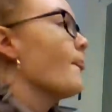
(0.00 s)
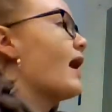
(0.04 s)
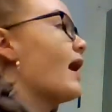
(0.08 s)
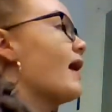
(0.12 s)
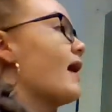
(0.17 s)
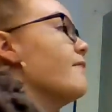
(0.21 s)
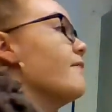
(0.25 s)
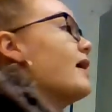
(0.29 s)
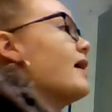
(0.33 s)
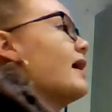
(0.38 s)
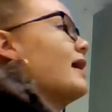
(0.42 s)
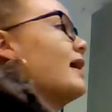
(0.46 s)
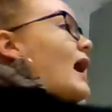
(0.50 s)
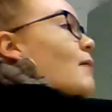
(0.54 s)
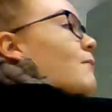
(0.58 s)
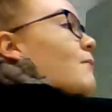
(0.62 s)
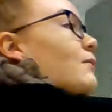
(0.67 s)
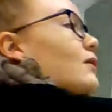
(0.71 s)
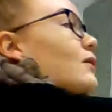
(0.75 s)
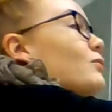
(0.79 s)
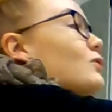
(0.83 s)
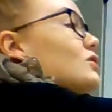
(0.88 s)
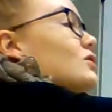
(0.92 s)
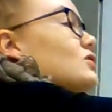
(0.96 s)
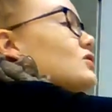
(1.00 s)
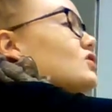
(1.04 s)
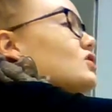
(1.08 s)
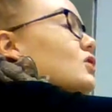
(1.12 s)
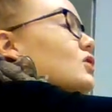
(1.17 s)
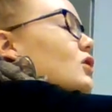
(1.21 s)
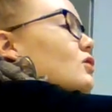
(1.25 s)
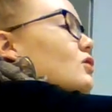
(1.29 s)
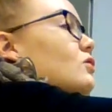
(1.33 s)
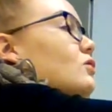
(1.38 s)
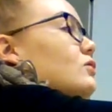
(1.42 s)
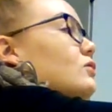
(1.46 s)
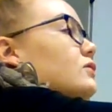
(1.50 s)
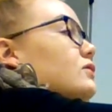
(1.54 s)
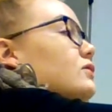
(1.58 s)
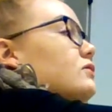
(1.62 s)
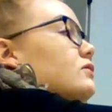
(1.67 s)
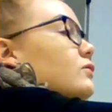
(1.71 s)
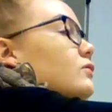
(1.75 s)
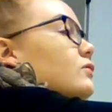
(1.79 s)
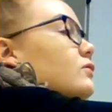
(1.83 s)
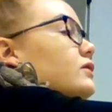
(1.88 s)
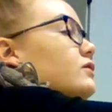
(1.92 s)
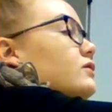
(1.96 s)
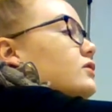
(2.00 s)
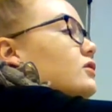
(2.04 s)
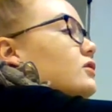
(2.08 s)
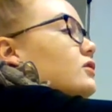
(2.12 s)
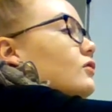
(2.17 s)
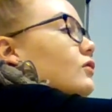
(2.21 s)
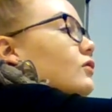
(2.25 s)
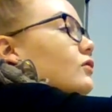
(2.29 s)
And then I'm going to put circles, 1, 2,